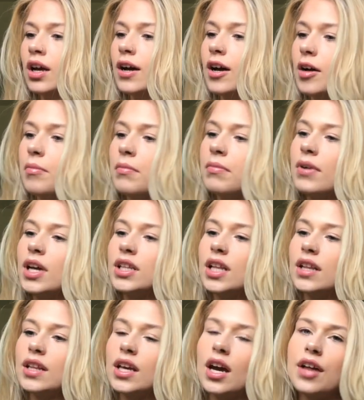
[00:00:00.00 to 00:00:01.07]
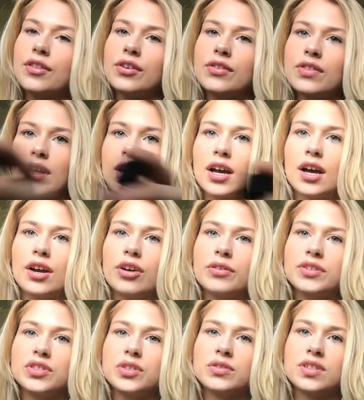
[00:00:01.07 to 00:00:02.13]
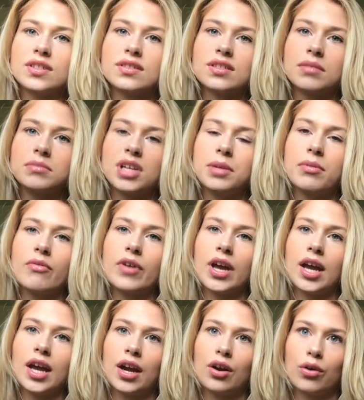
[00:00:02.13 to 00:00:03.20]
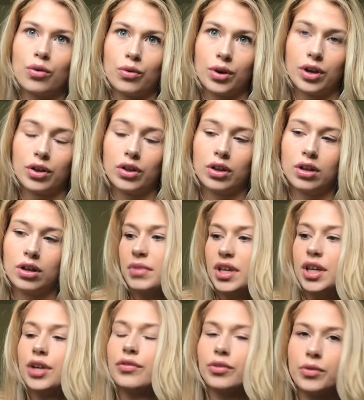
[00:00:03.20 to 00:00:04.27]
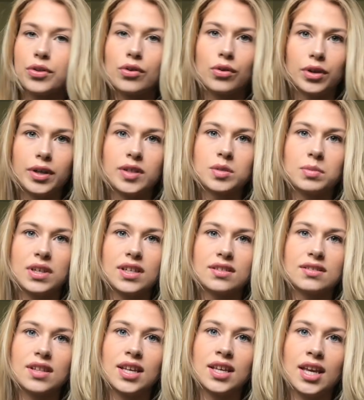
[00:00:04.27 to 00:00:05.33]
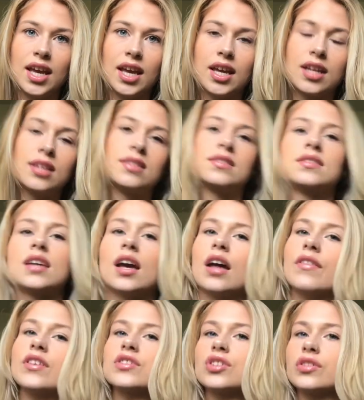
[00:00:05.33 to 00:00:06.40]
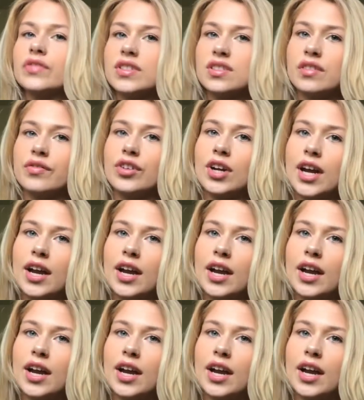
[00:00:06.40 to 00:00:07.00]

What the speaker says: And then the other thing I always use is some type of a hair oil. Be careful with oils because they can sit on the surface of your